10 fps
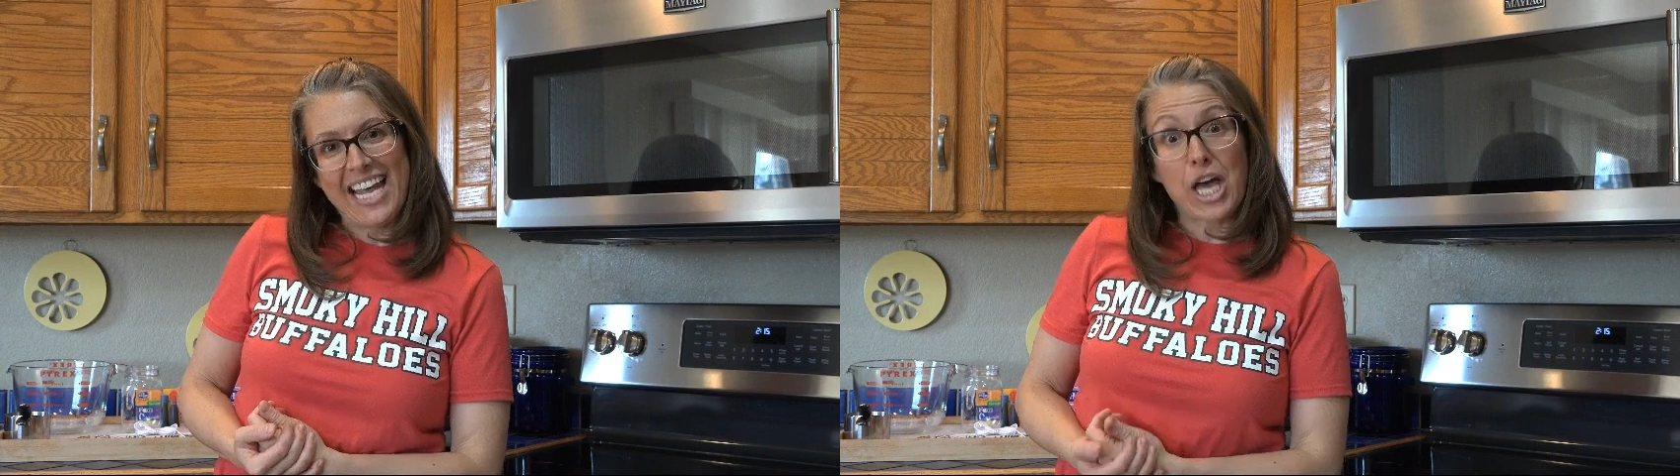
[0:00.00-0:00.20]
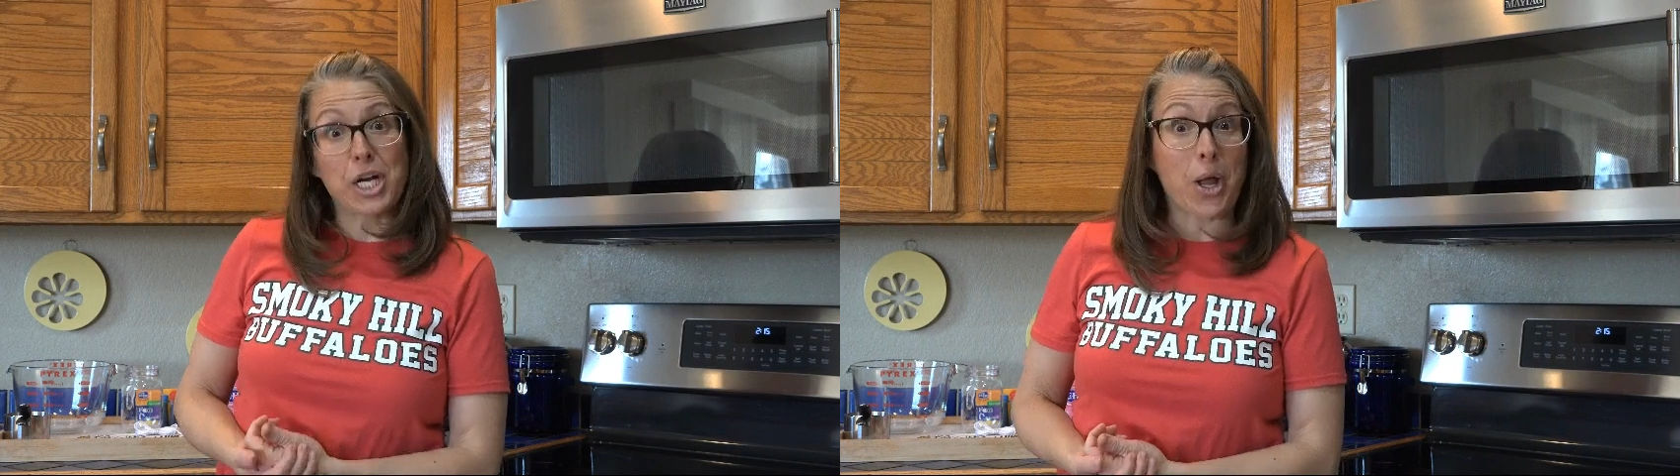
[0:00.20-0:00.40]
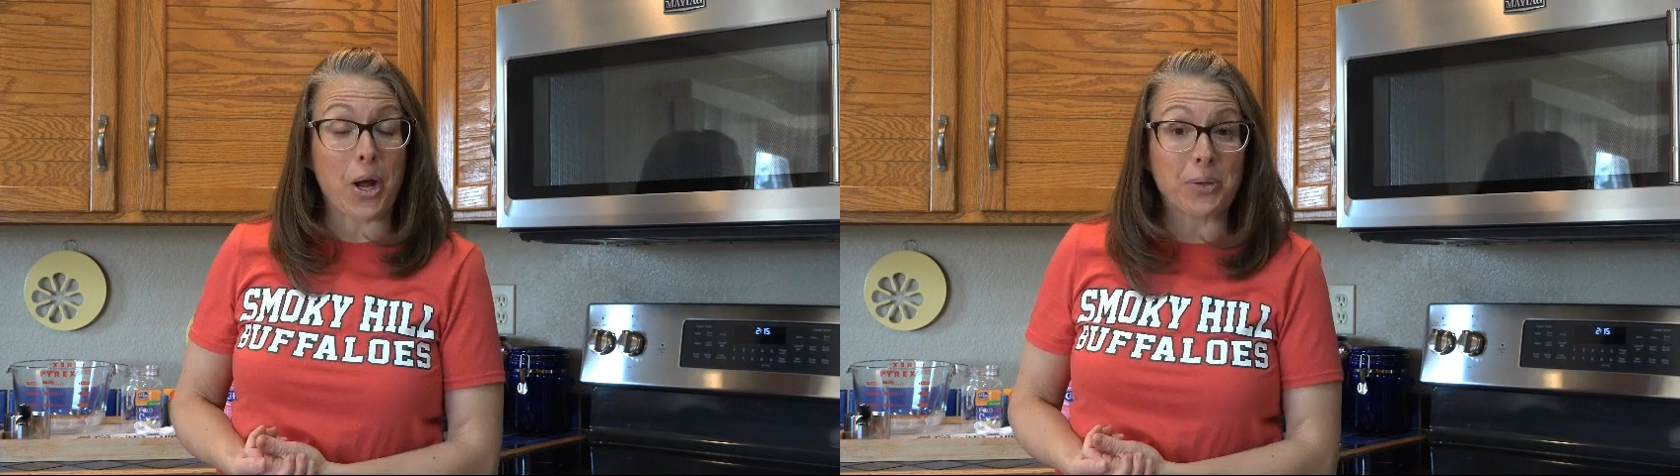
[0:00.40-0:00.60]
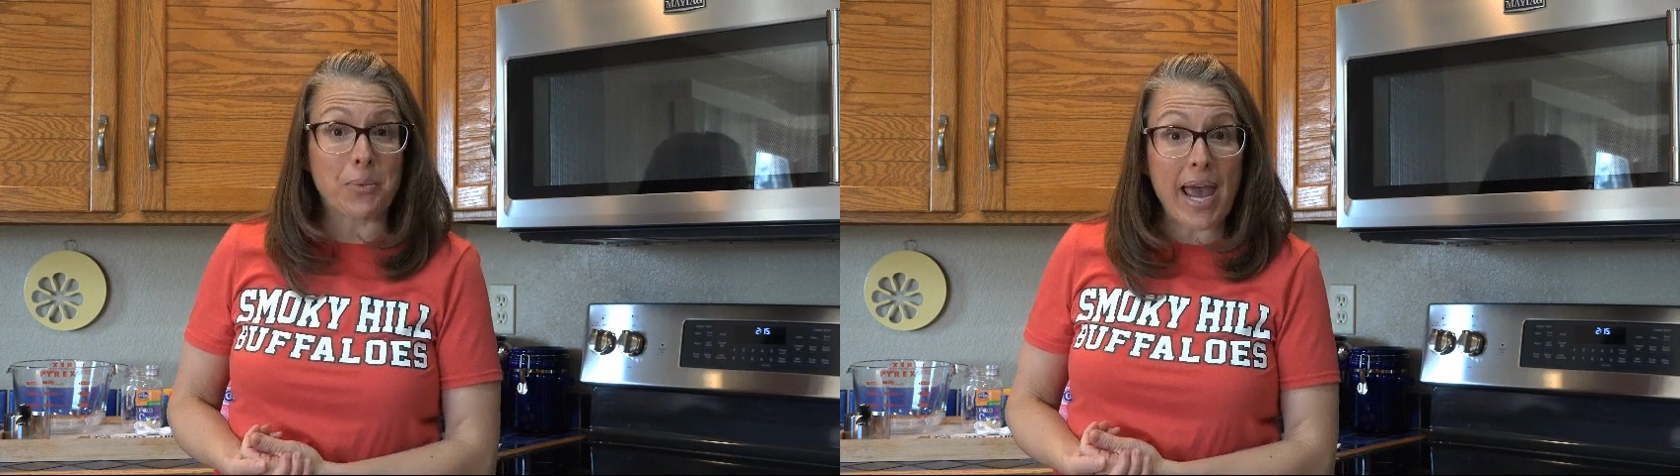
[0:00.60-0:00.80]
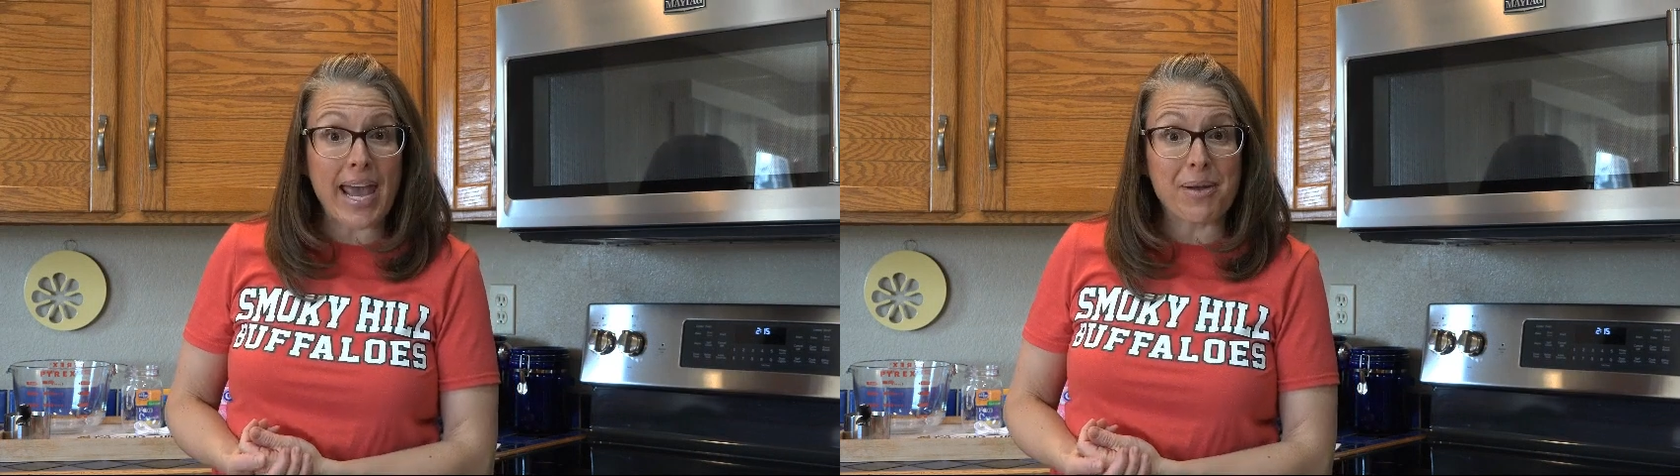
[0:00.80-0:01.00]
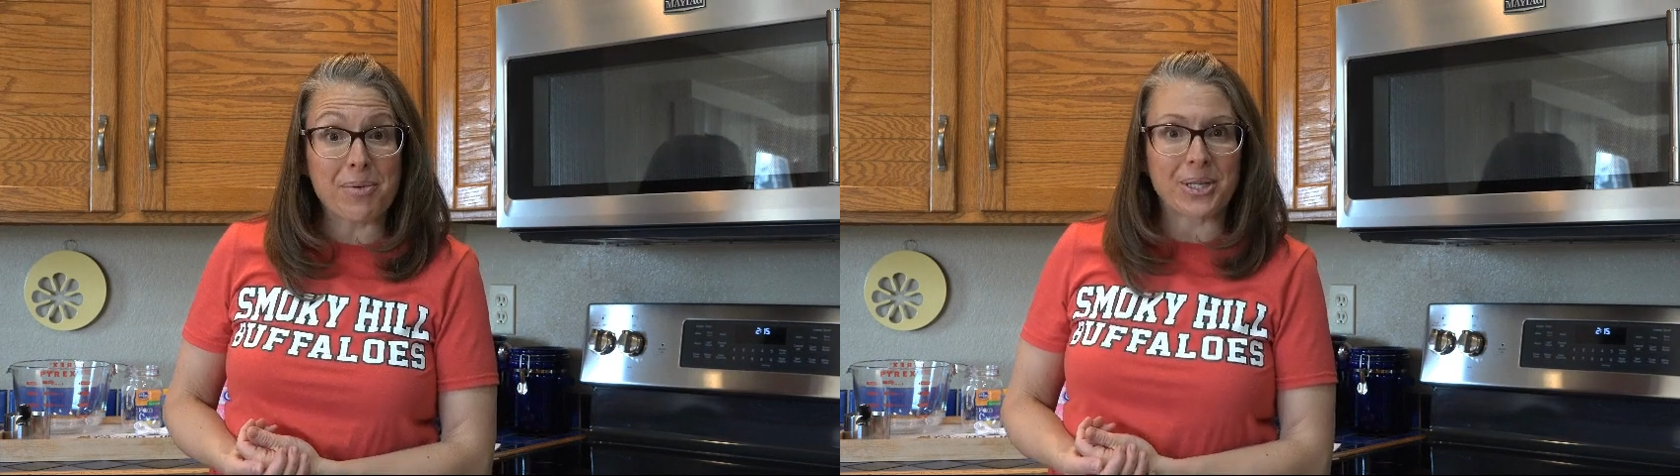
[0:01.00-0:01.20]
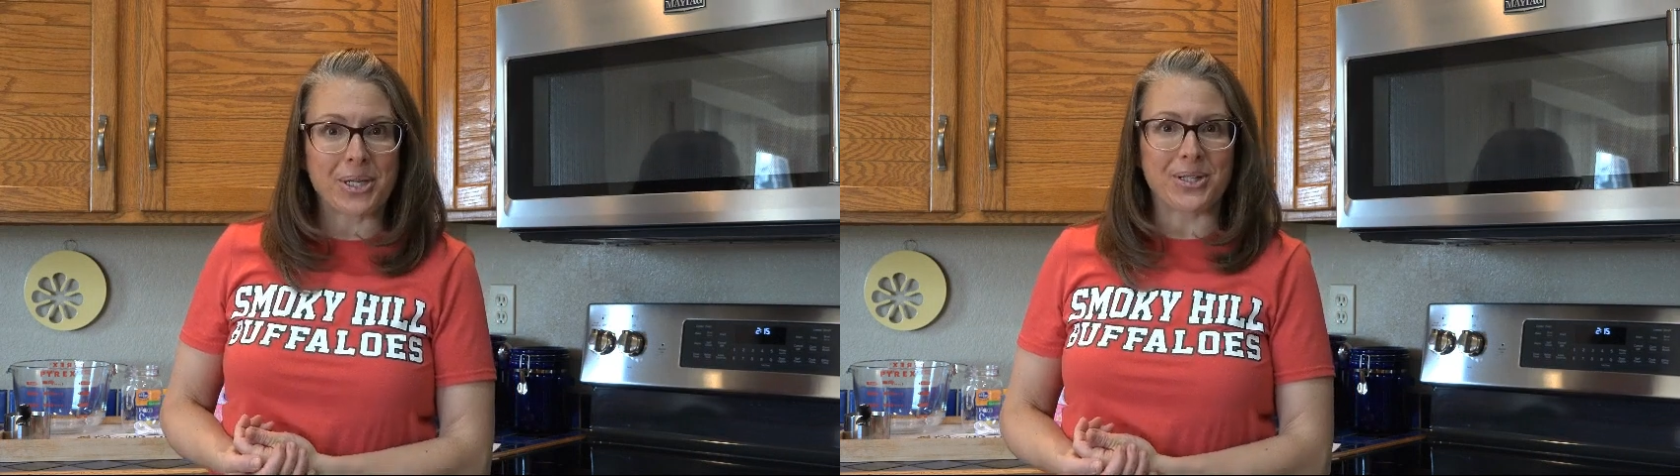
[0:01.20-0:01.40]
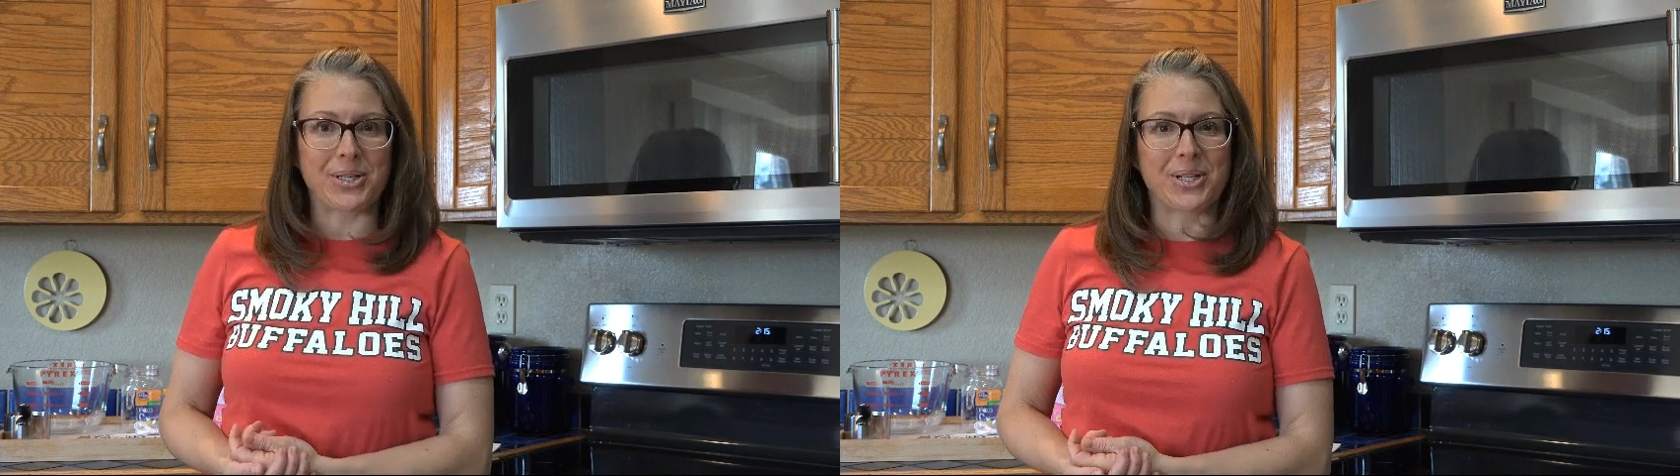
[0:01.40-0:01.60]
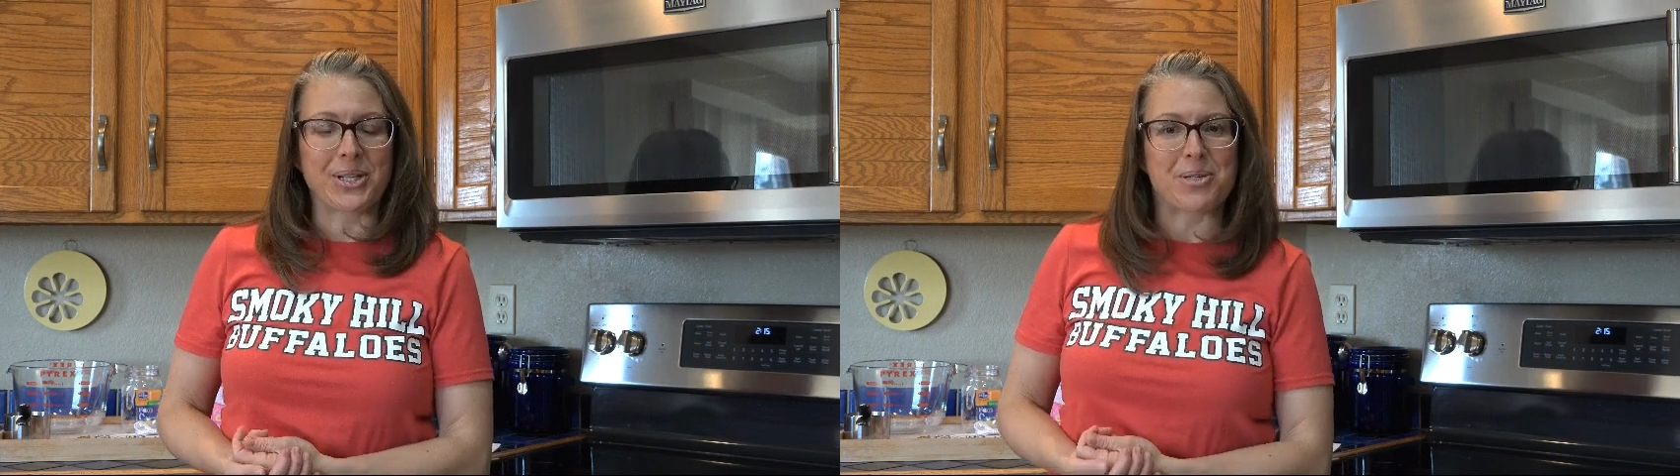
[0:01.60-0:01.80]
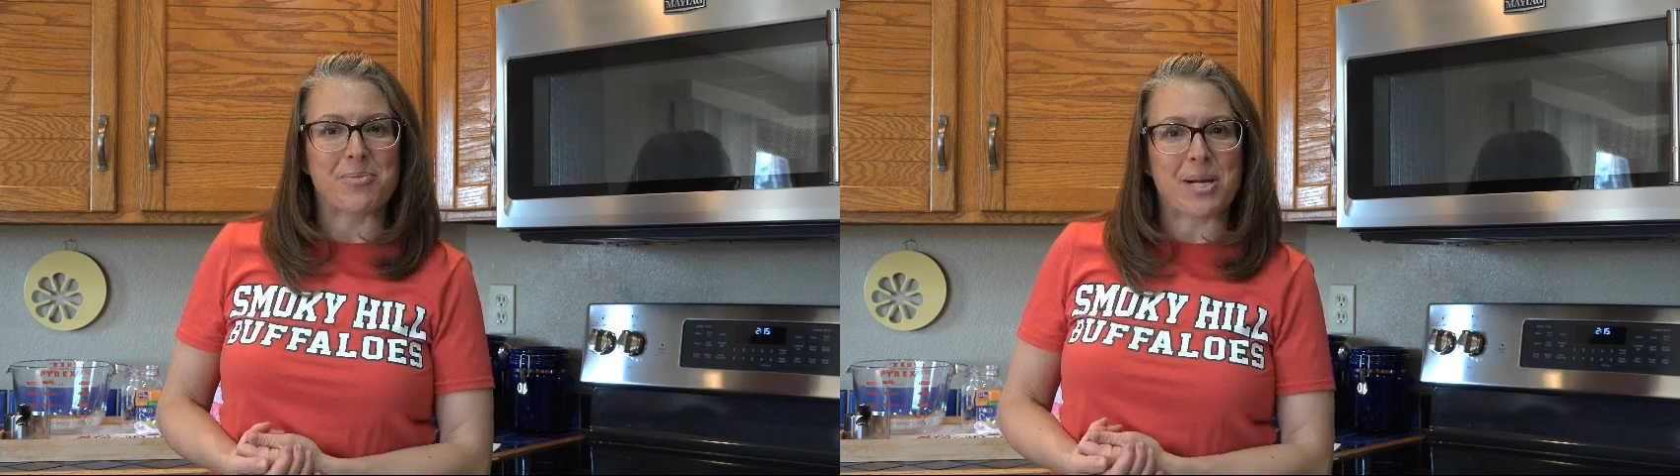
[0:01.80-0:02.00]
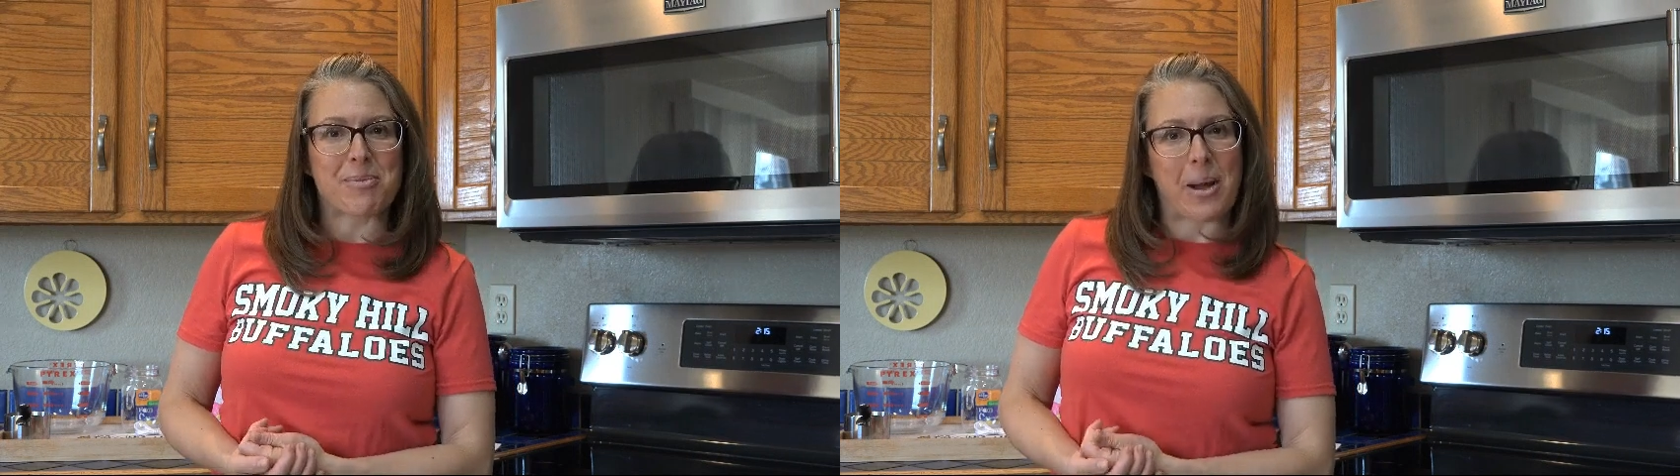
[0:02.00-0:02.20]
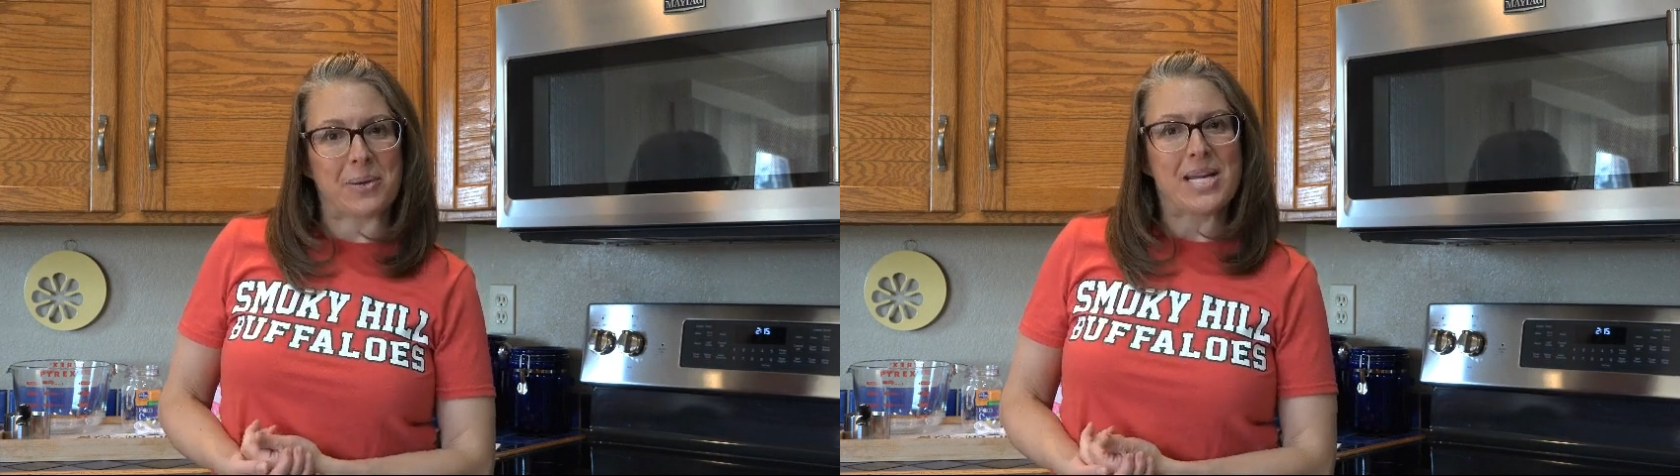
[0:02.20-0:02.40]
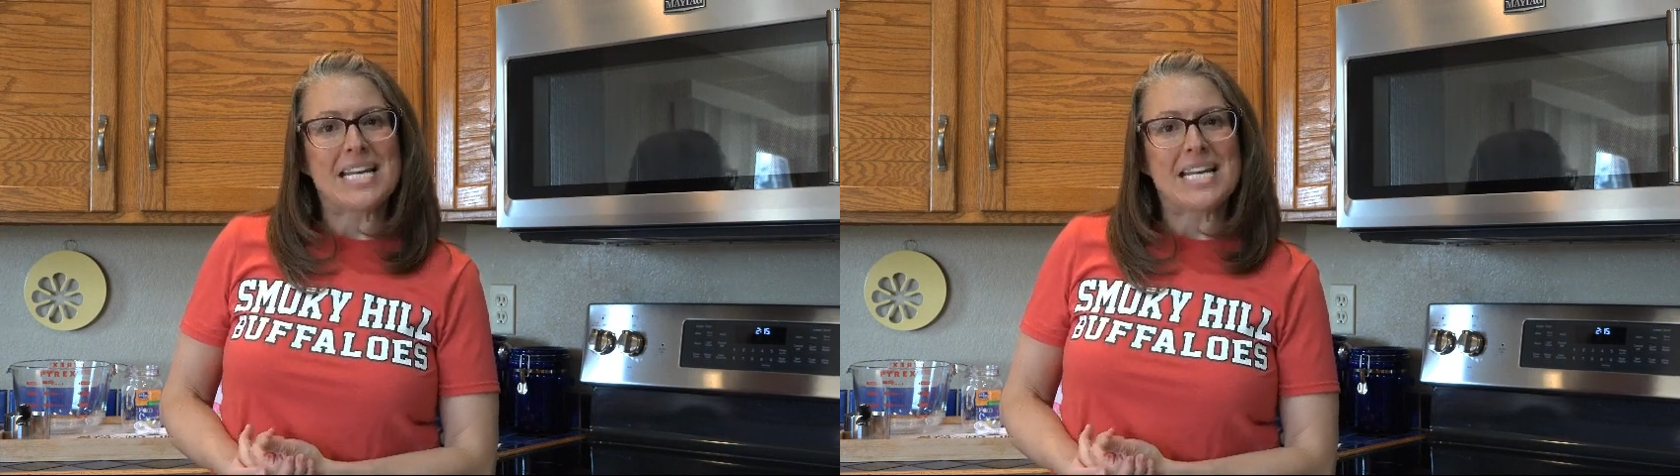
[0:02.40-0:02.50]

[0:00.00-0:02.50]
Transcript: And along the way, we're going to learn a little bit about